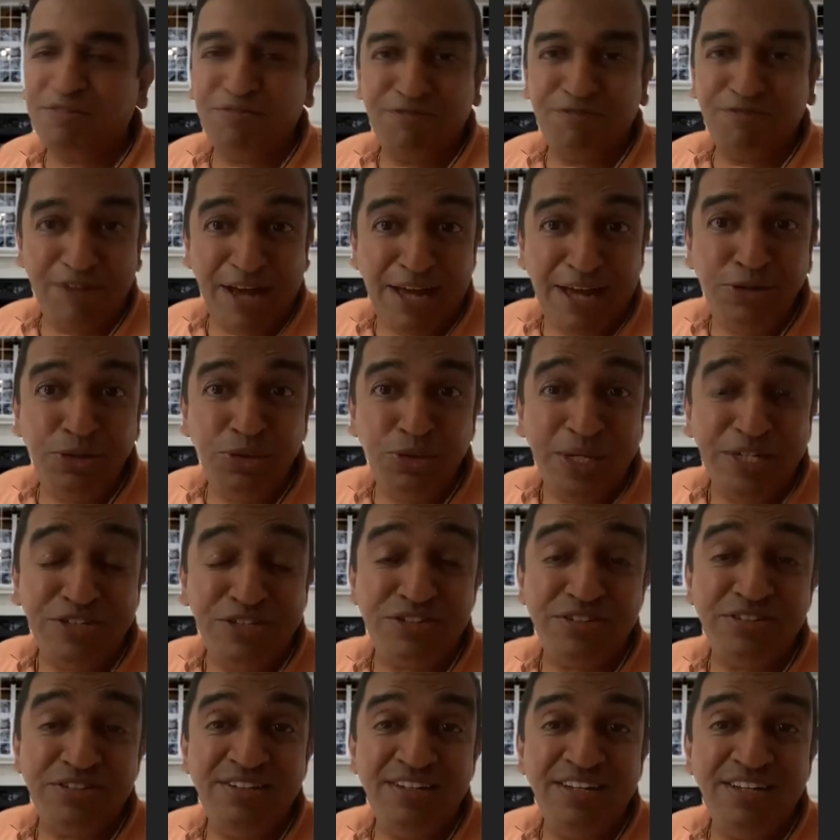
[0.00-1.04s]

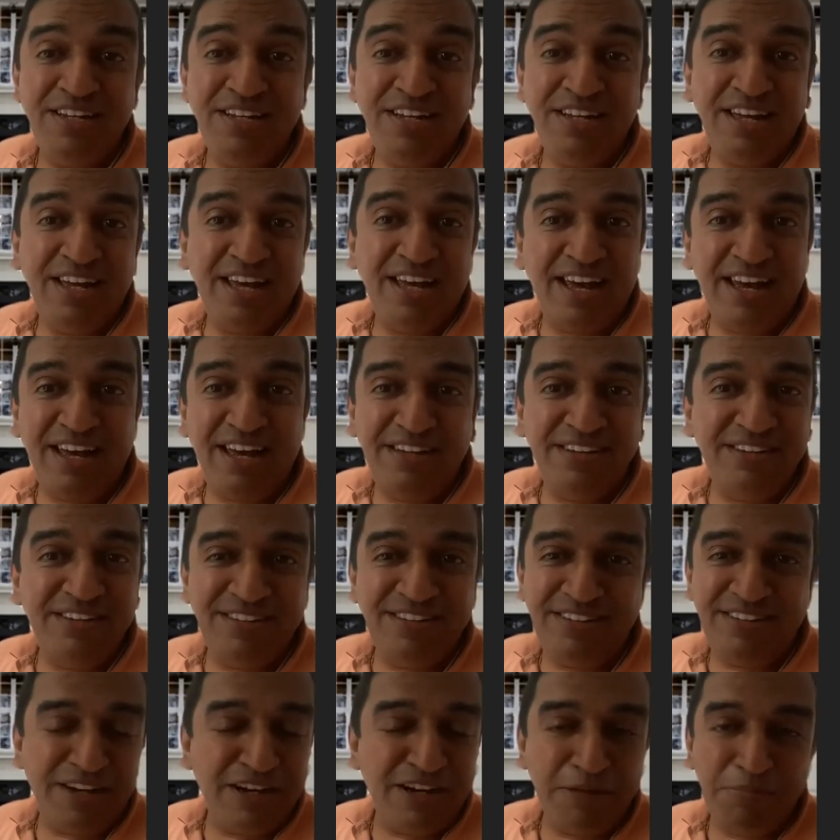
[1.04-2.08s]
valuation, and
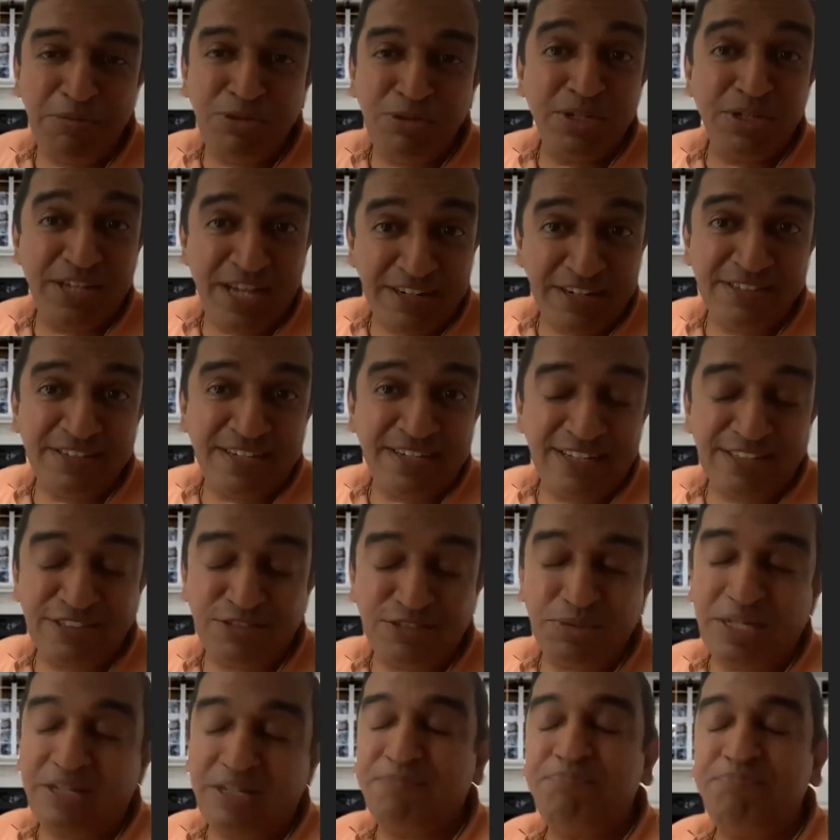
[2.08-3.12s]
they're able to get it as
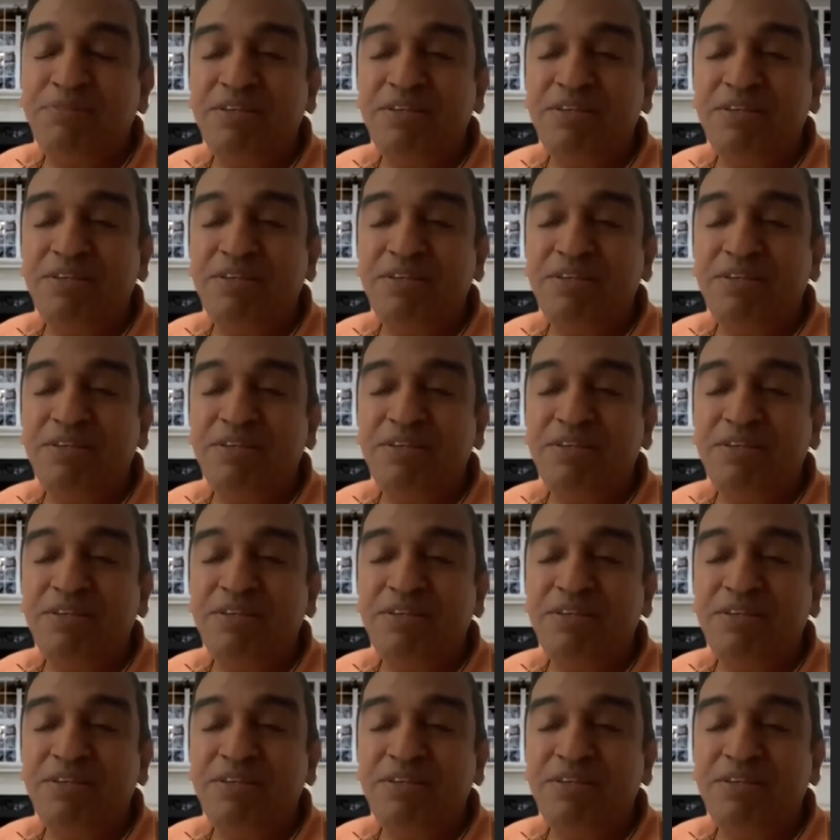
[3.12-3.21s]
well.